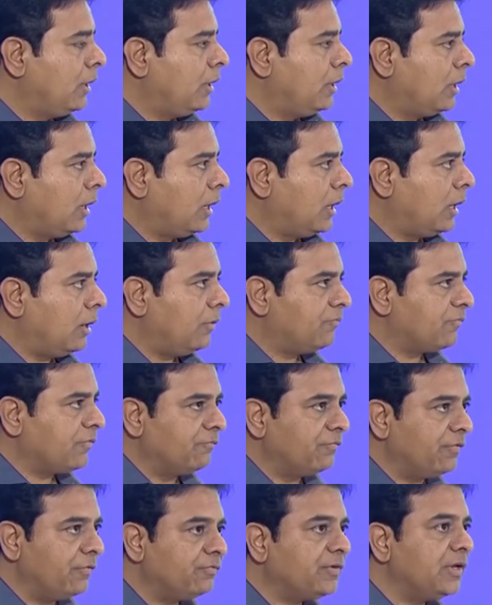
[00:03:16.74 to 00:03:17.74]
From
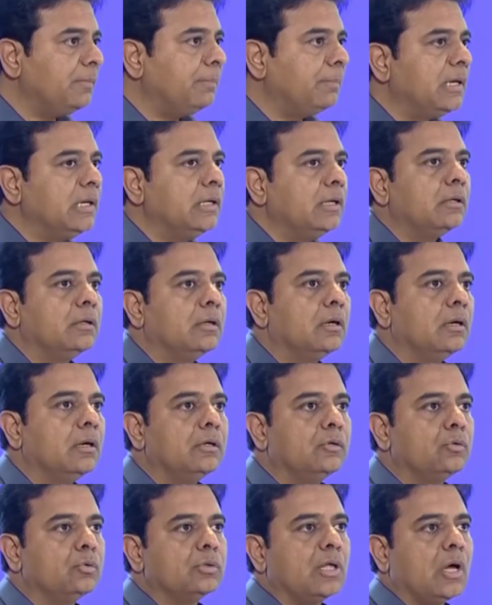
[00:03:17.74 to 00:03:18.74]
50 billion in
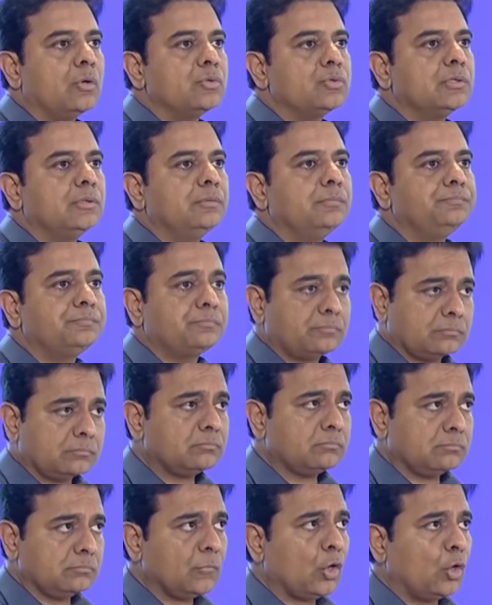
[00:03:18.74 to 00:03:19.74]

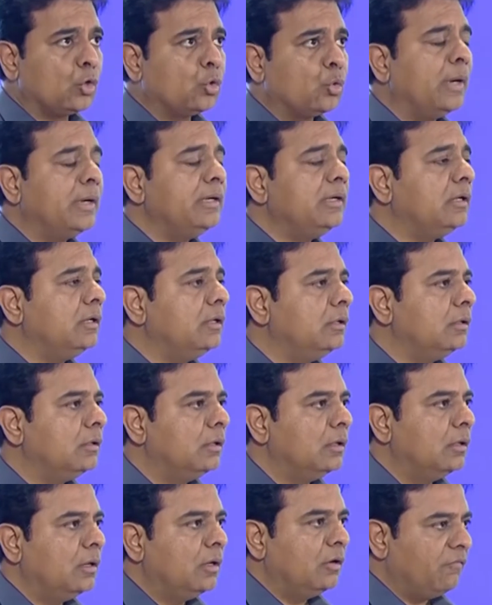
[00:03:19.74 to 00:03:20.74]
2020,
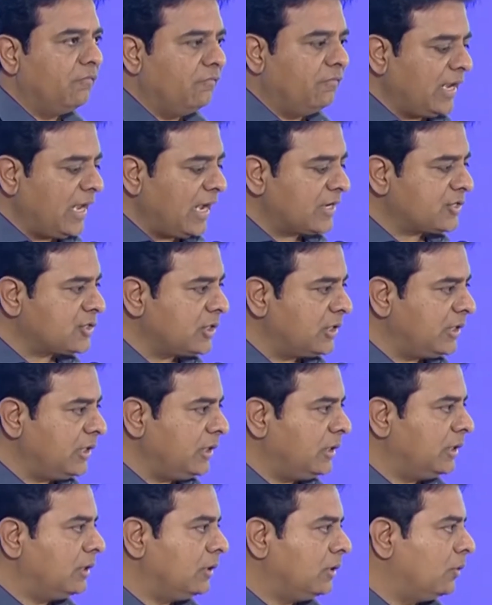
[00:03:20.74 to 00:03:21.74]
we
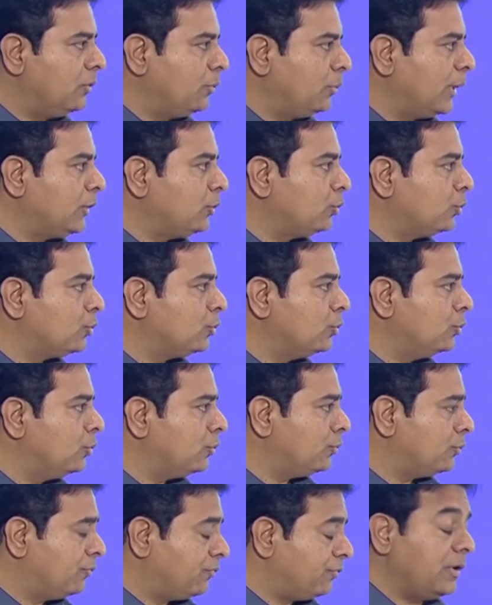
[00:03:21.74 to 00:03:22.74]
actually went to
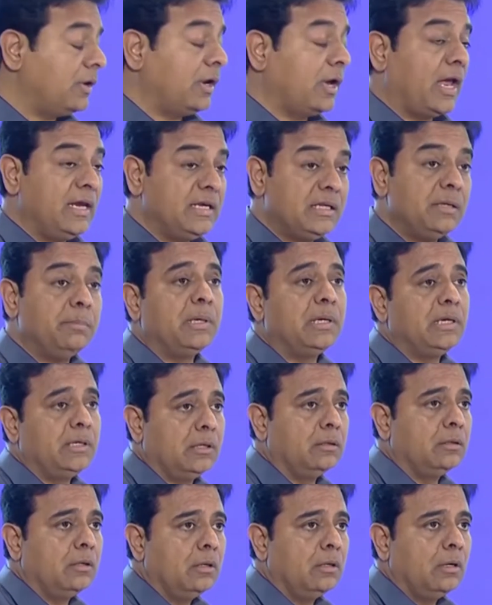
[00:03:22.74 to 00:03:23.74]
80
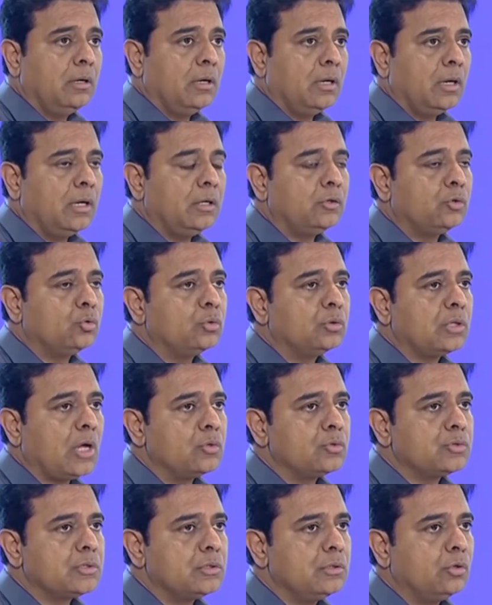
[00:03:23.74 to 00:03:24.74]
billion in
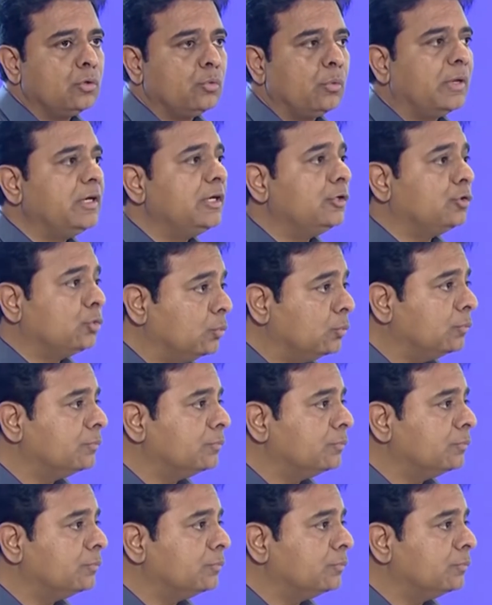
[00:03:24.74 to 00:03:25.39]
2022.